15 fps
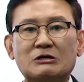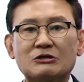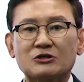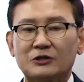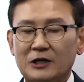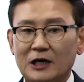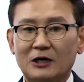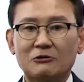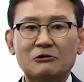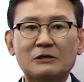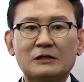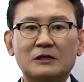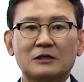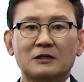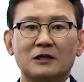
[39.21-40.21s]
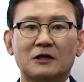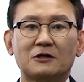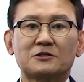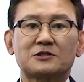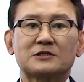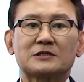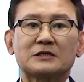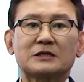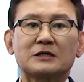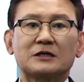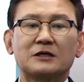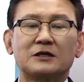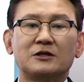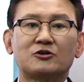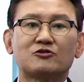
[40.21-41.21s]
So now let us
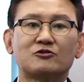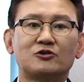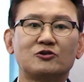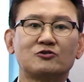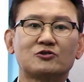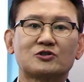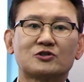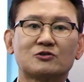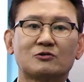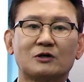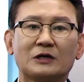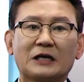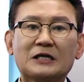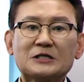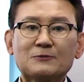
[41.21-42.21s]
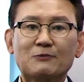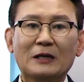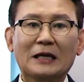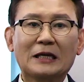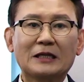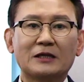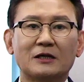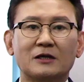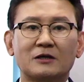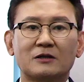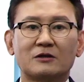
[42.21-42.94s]
introduce or explain